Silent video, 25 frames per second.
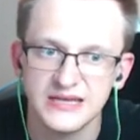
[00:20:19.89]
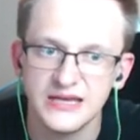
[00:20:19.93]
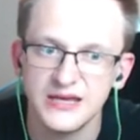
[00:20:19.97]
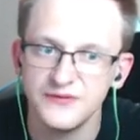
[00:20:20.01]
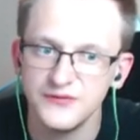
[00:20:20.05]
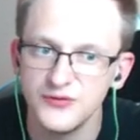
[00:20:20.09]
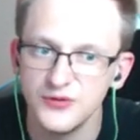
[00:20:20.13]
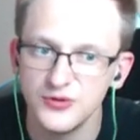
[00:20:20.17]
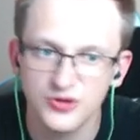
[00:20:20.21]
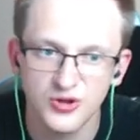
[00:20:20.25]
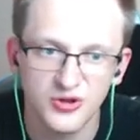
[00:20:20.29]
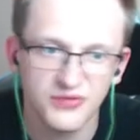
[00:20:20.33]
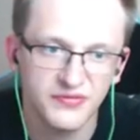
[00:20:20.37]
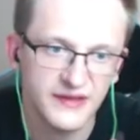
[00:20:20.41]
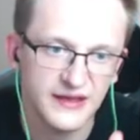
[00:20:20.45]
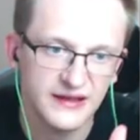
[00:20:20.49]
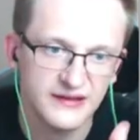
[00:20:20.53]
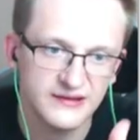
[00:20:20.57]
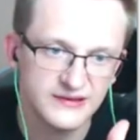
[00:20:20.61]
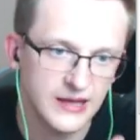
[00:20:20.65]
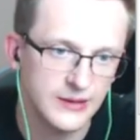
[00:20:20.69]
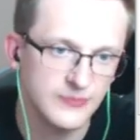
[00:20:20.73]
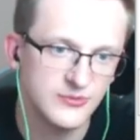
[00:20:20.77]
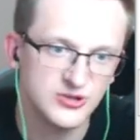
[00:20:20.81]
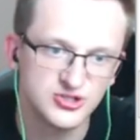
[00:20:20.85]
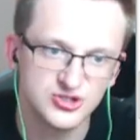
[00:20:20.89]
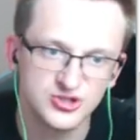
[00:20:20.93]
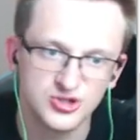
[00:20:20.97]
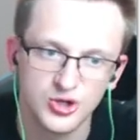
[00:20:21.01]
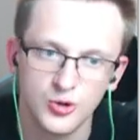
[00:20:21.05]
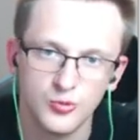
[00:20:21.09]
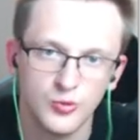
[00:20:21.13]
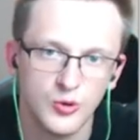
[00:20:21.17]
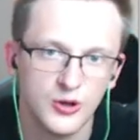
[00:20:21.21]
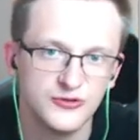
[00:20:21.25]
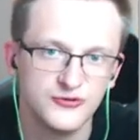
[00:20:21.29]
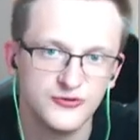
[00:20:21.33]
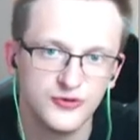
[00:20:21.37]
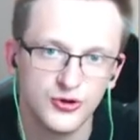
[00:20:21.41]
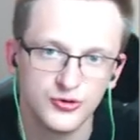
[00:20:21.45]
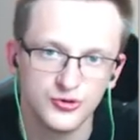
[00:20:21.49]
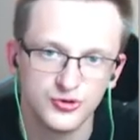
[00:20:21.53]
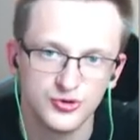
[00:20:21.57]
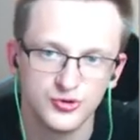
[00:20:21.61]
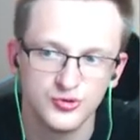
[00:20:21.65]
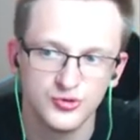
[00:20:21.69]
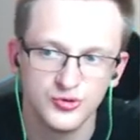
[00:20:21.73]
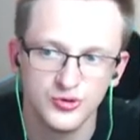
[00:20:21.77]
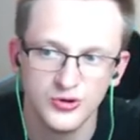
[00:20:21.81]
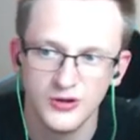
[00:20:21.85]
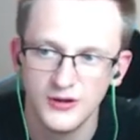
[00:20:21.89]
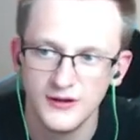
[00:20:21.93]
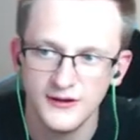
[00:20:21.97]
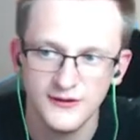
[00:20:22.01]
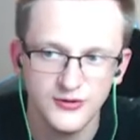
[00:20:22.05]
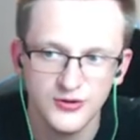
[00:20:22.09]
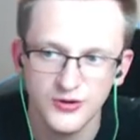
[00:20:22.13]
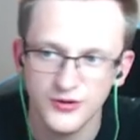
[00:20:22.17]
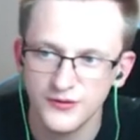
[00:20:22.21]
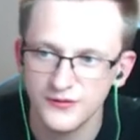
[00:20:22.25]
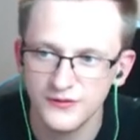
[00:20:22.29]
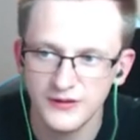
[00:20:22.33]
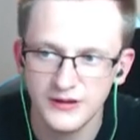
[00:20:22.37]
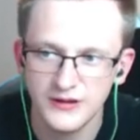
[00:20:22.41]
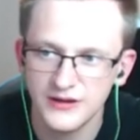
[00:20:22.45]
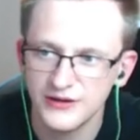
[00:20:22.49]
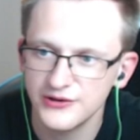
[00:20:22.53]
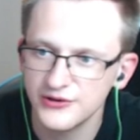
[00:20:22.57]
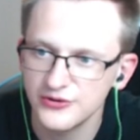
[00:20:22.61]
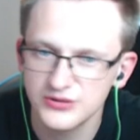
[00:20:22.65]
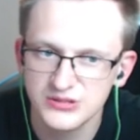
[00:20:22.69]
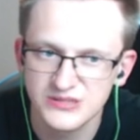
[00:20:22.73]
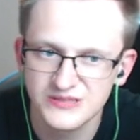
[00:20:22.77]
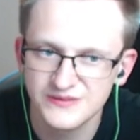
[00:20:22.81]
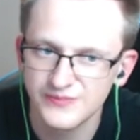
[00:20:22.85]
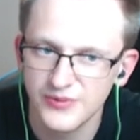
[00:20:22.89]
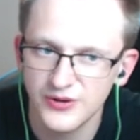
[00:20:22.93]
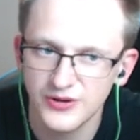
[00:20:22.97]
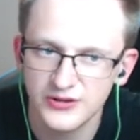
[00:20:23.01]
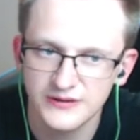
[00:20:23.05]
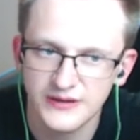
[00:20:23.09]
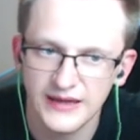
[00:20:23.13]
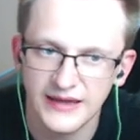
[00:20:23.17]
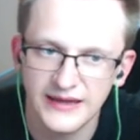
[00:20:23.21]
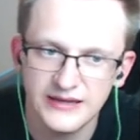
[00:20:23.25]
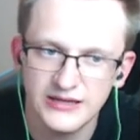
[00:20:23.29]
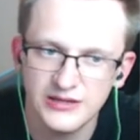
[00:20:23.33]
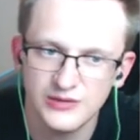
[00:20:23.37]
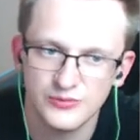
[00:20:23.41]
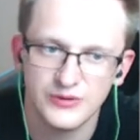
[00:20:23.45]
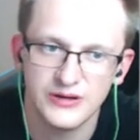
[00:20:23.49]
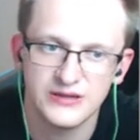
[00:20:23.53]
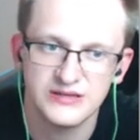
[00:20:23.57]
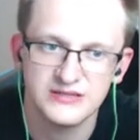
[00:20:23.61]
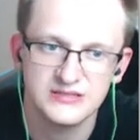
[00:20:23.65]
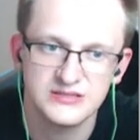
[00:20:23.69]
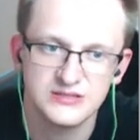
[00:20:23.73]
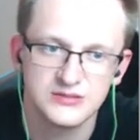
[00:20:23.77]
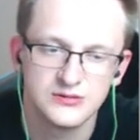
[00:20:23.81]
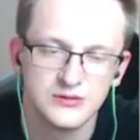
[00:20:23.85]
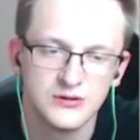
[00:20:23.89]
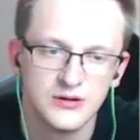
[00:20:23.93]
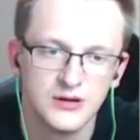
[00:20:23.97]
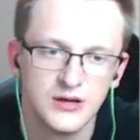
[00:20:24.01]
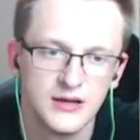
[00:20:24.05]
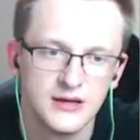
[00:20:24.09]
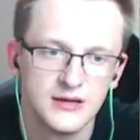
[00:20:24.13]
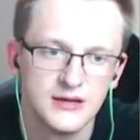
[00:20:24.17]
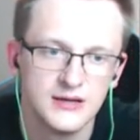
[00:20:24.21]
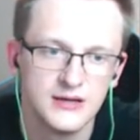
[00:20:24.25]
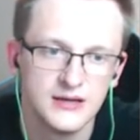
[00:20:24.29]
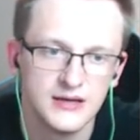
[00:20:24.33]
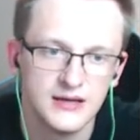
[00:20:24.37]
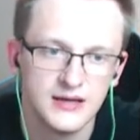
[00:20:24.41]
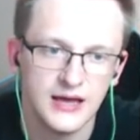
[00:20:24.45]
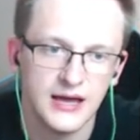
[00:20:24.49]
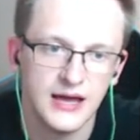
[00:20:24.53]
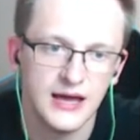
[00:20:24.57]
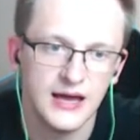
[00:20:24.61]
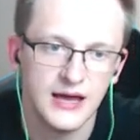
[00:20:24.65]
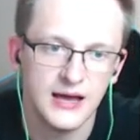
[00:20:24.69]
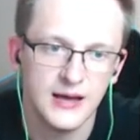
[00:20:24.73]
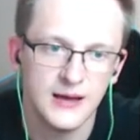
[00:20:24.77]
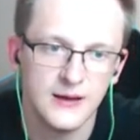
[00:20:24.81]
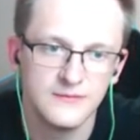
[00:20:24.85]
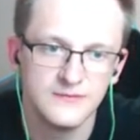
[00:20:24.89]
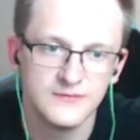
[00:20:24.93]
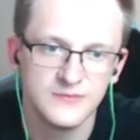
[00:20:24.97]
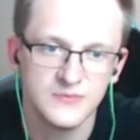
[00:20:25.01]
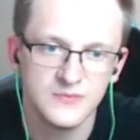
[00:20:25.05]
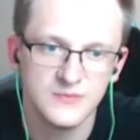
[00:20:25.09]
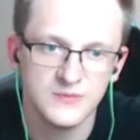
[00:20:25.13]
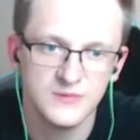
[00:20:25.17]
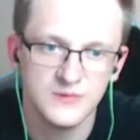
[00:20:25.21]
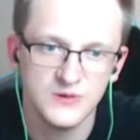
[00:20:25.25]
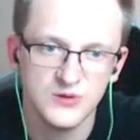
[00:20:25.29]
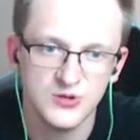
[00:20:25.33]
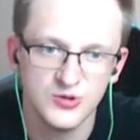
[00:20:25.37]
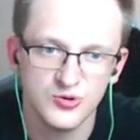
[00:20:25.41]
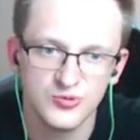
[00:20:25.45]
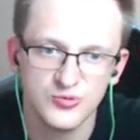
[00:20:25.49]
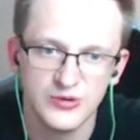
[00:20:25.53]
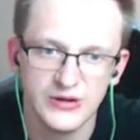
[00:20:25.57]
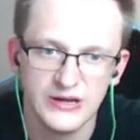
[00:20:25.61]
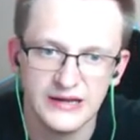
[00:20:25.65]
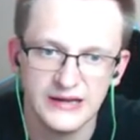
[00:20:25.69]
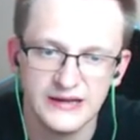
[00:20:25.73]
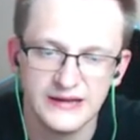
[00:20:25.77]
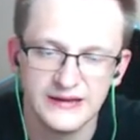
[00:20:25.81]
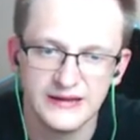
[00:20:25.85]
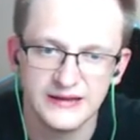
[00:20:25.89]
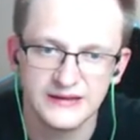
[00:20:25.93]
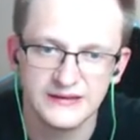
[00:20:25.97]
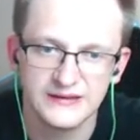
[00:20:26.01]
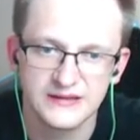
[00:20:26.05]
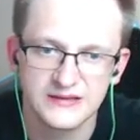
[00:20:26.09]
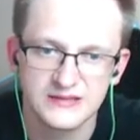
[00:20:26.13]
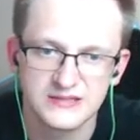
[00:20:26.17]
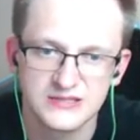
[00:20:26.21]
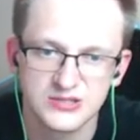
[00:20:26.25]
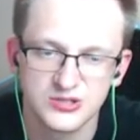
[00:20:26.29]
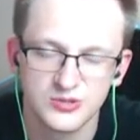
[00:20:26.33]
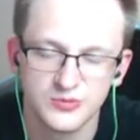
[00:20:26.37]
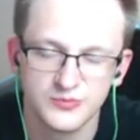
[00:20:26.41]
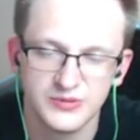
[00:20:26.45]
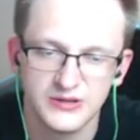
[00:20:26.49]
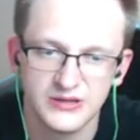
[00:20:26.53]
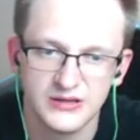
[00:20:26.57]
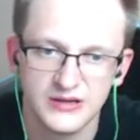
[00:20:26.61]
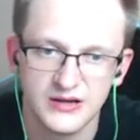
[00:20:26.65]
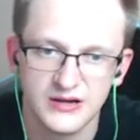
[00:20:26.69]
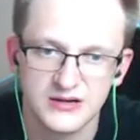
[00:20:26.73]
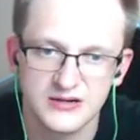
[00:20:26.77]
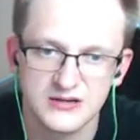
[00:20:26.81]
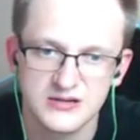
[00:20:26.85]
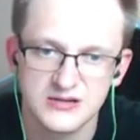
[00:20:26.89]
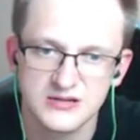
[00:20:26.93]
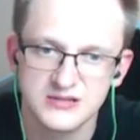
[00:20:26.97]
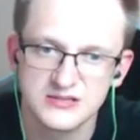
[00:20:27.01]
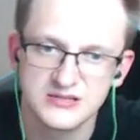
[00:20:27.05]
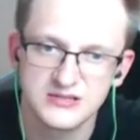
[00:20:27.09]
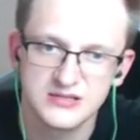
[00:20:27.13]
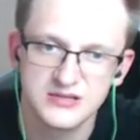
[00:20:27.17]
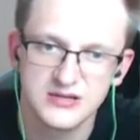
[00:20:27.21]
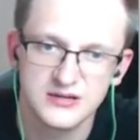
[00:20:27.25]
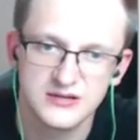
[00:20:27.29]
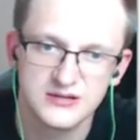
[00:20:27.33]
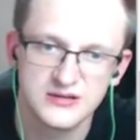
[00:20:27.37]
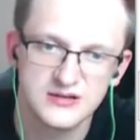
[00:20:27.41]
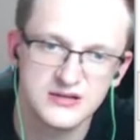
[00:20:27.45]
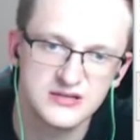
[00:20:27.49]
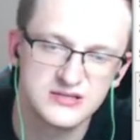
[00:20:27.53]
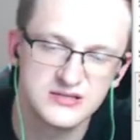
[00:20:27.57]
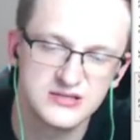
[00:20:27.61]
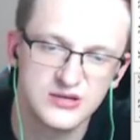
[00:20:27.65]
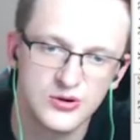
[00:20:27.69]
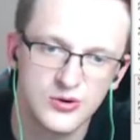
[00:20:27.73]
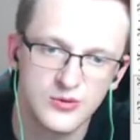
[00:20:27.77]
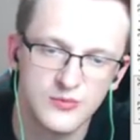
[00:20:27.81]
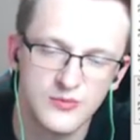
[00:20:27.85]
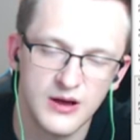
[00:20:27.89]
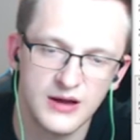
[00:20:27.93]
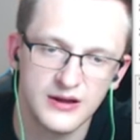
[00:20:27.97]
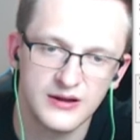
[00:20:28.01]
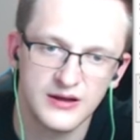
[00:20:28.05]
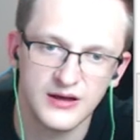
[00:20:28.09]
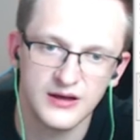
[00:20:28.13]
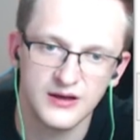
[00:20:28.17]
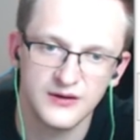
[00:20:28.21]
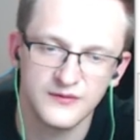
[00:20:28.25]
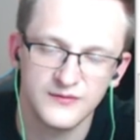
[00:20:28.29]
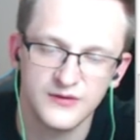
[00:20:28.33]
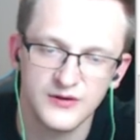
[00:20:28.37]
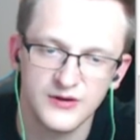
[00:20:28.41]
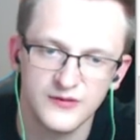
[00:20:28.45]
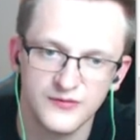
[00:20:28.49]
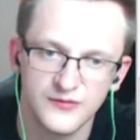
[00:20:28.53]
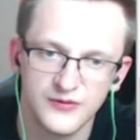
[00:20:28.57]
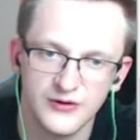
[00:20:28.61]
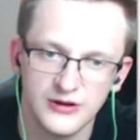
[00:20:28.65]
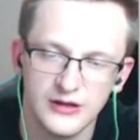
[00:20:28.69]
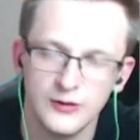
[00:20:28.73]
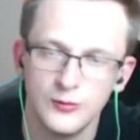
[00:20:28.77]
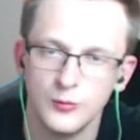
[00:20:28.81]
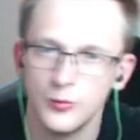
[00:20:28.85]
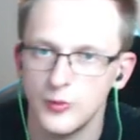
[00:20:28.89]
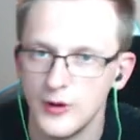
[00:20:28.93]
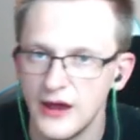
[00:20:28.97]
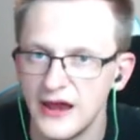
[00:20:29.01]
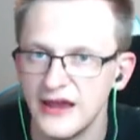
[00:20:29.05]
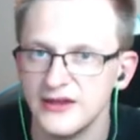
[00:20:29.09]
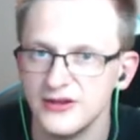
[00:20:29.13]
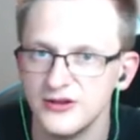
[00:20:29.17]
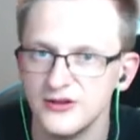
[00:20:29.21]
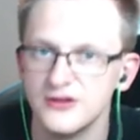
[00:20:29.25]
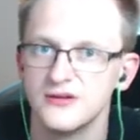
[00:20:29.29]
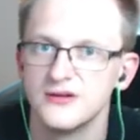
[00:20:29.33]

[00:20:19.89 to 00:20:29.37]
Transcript: If you don't take damage turn one turn two, you're in a good spot anyway, so um, you really need this to be a, a, a zero mana free free when